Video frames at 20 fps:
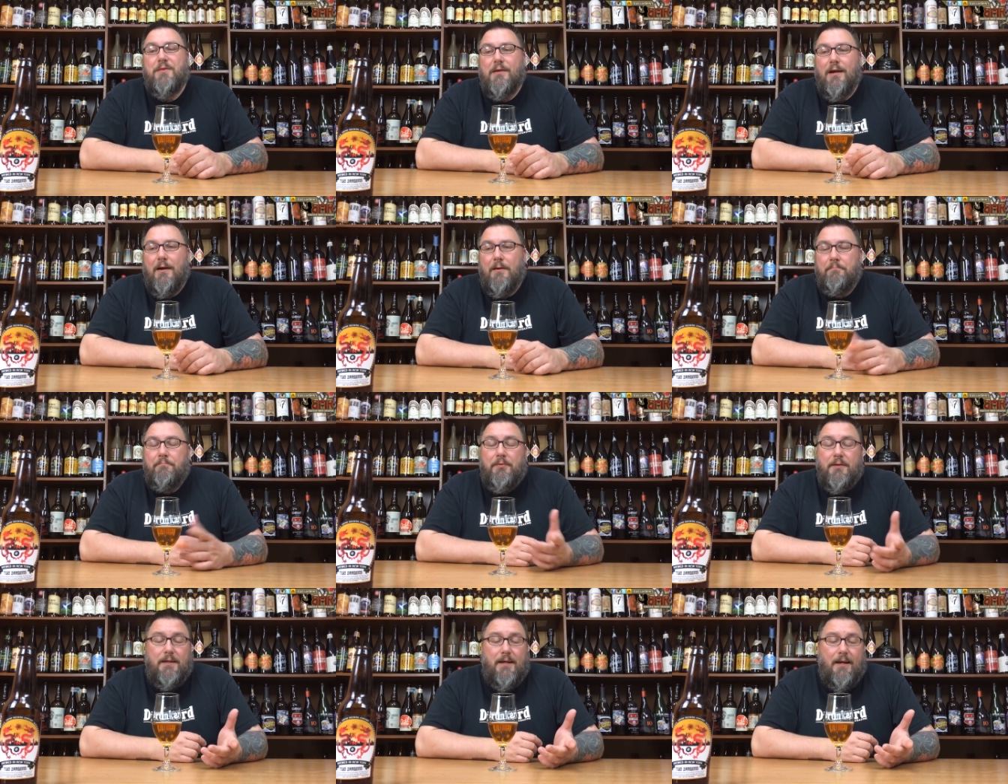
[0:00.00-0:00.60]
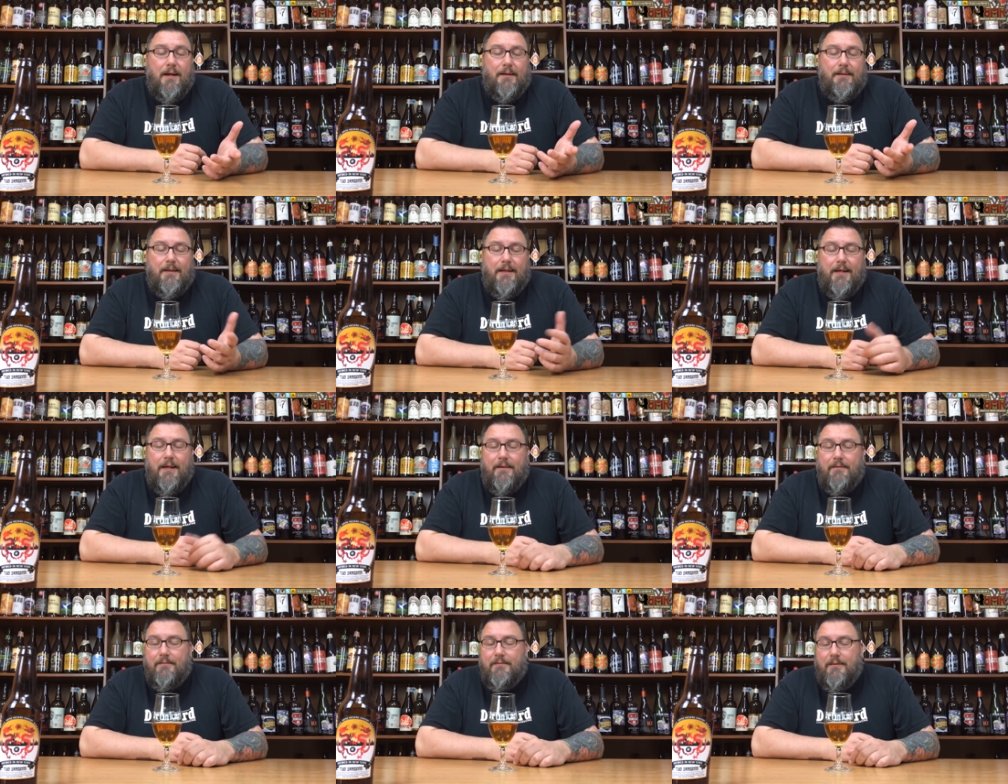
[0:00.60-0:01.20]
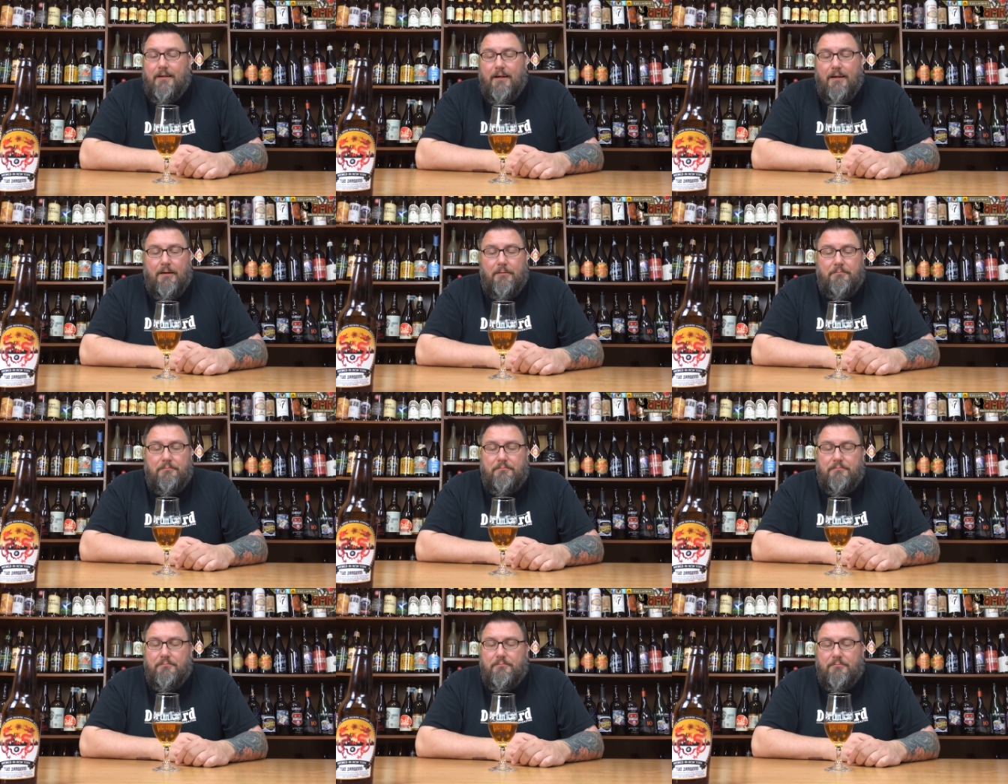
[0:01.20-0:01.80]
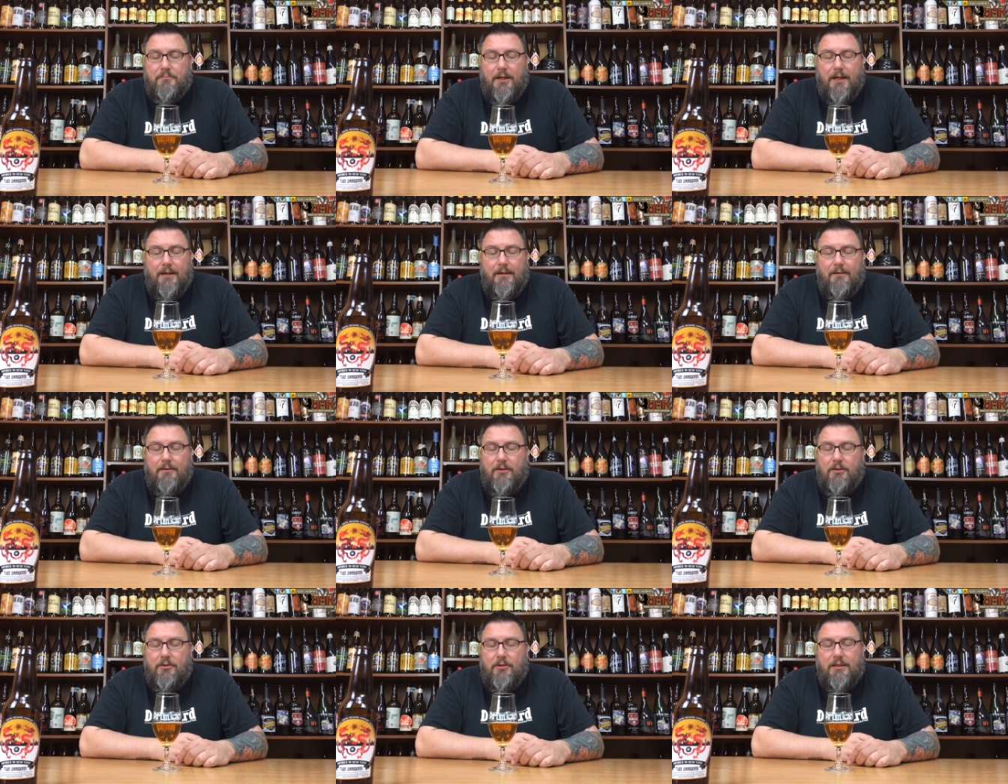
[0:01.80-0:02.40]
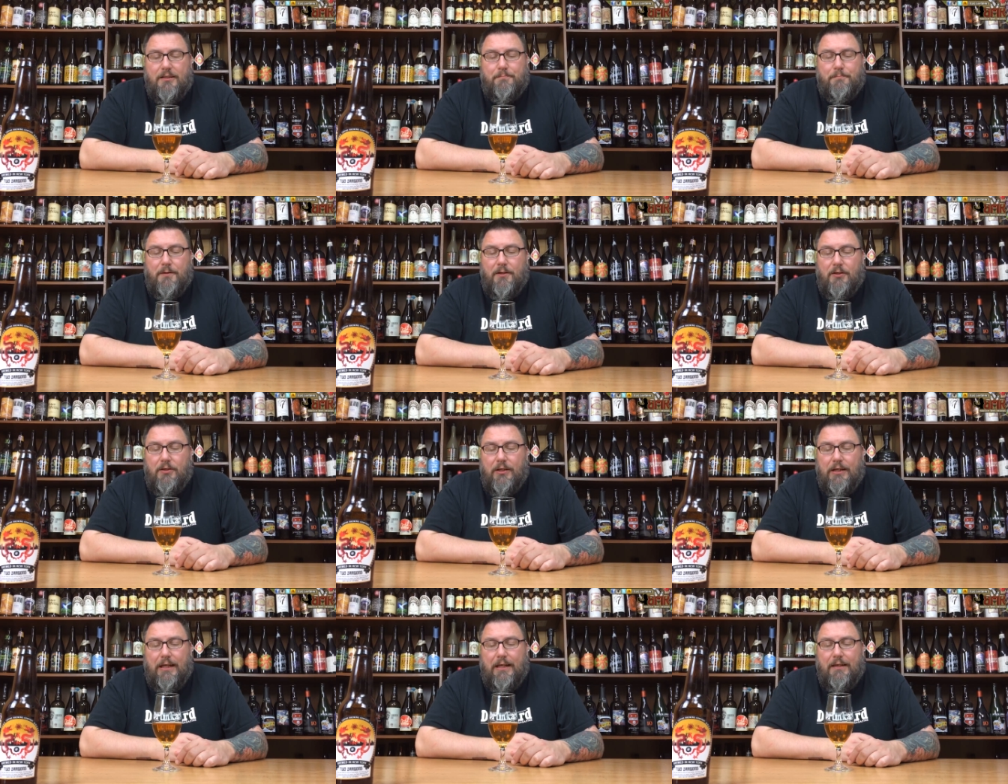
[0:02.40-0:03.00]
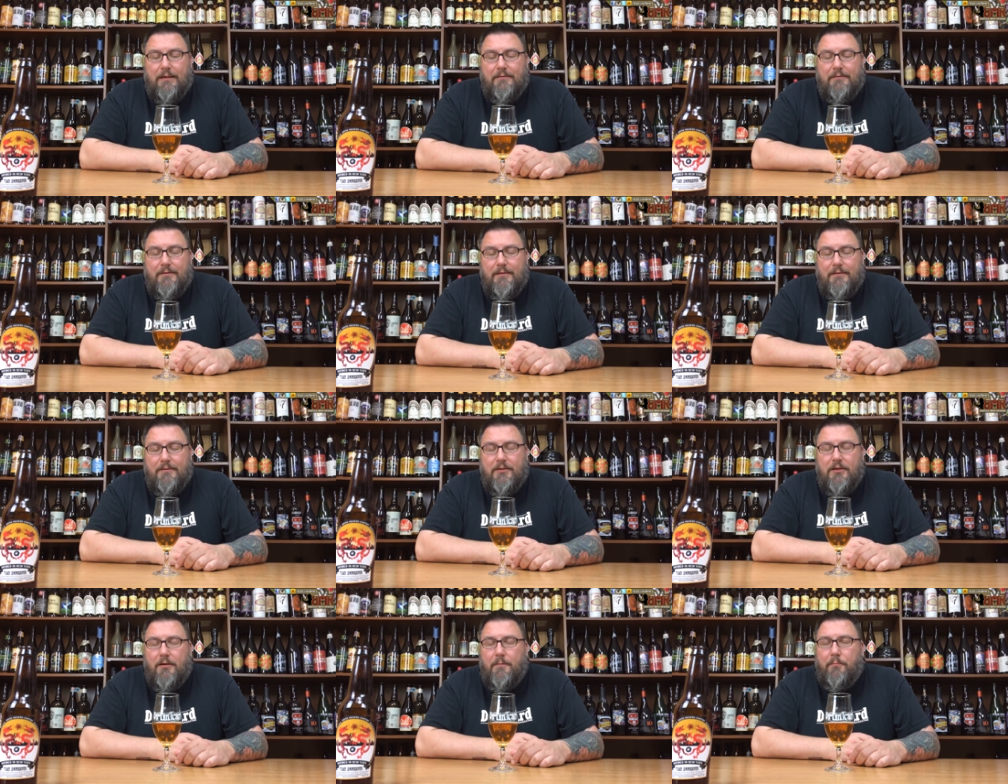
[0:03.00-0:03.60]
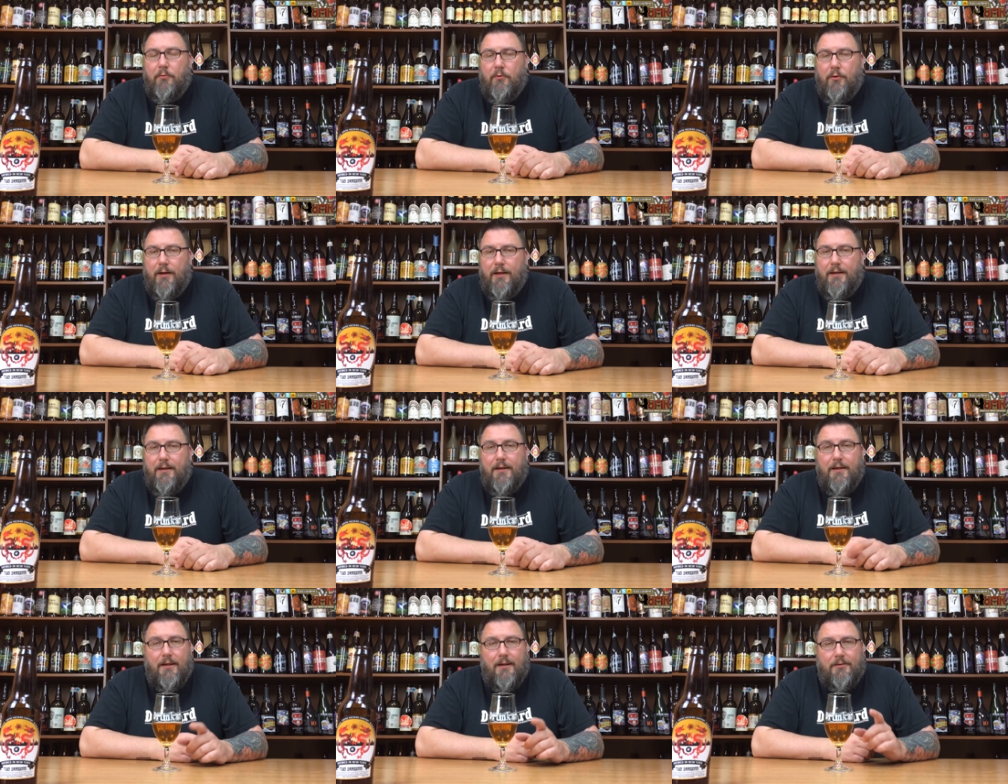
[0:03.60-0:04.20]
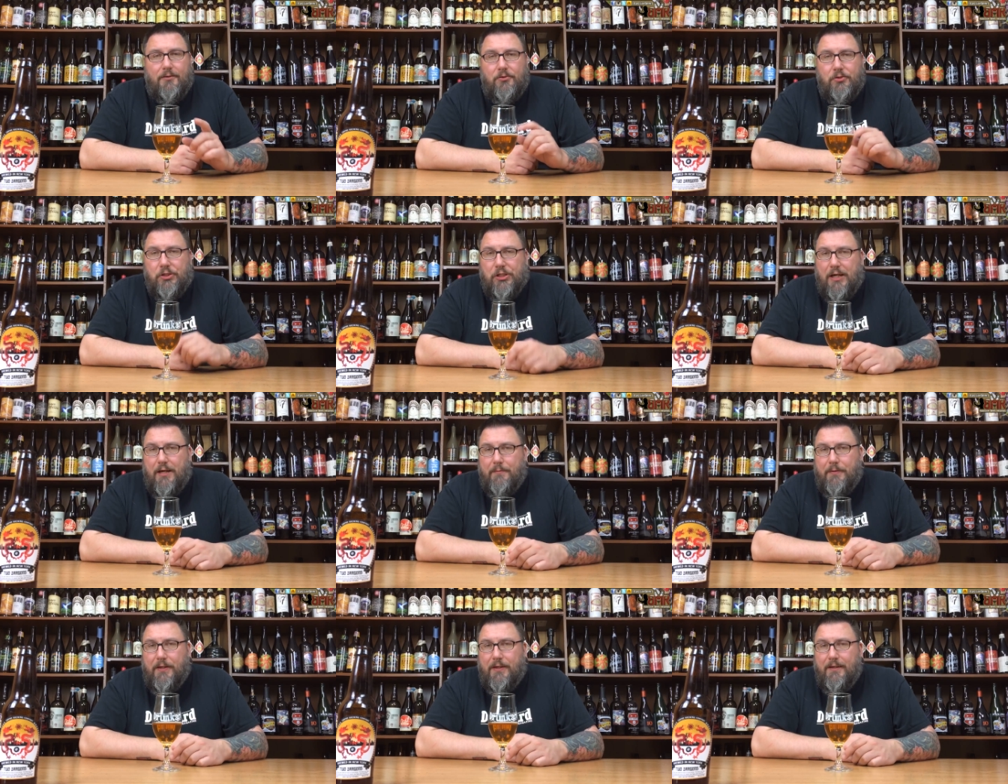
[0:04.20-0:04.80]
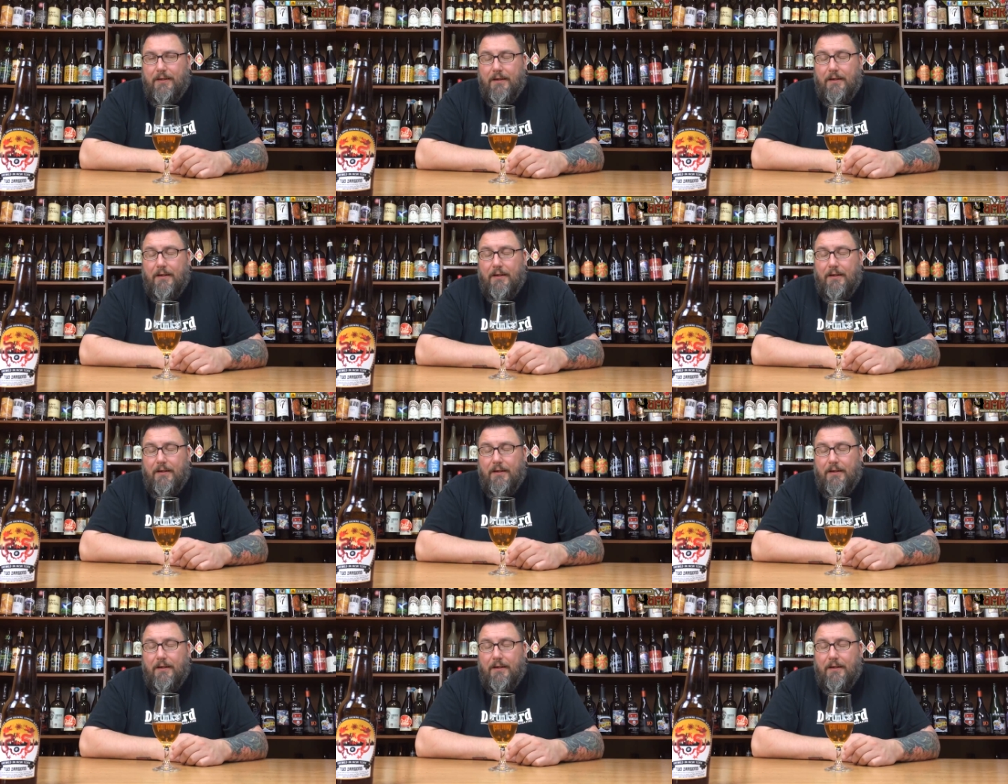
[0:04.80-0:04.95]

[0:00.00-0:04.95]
Um, but yeah, I dig it. Um, right, crisp and clean, to the point, and not too shabby.